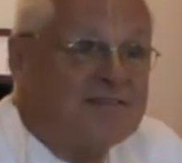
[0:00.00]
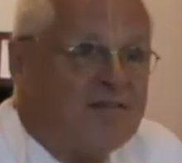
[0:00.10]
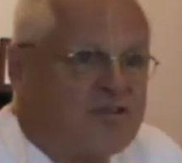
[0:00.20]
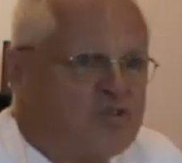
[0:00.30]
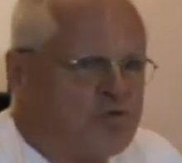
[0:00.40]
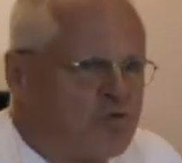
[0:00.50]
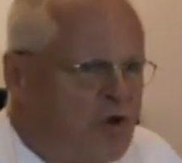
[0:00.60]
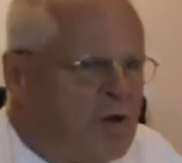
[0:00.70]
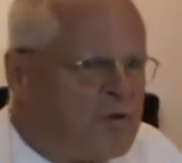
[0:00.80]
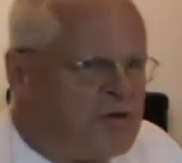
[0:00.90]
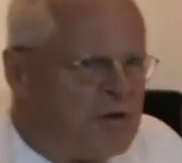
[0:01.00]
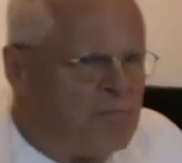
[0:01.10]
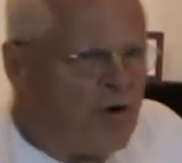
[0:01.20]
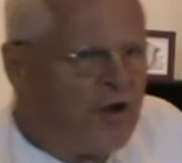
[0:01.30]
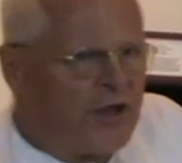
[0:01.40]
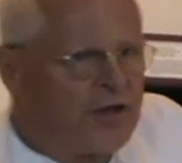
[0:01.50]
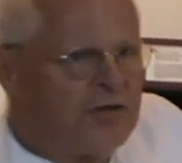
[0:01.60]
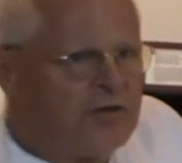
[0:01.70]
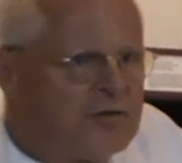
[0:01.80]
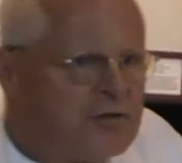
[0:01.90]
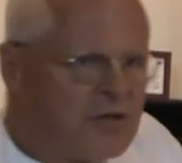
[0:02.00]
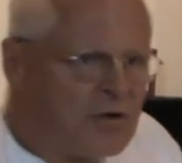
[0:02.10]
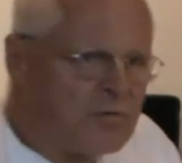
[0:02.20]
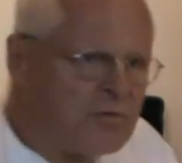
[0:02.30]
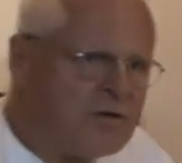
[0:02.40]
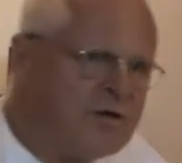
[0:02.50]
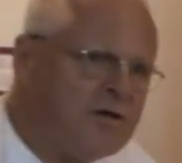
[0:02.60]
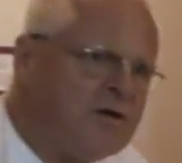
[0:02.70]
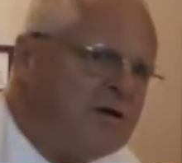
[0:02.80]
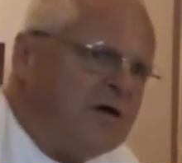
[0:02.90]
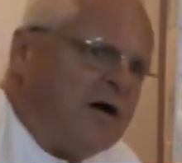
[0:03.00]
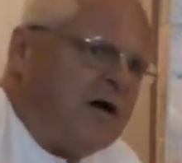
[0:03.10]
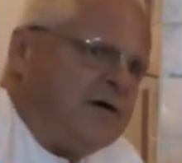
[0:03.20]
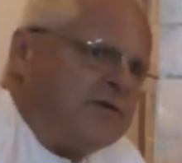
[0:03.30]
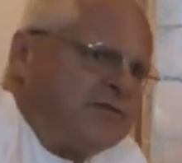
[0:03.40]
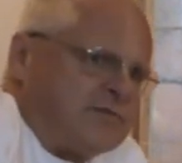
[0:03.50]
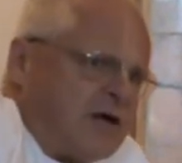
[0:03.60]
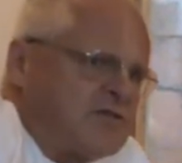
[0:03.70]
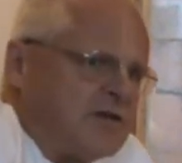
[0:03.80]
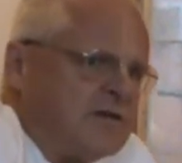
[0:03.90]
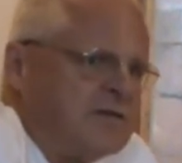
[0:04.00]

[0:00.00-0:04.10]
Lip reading: Extremely demonic, you know, structure.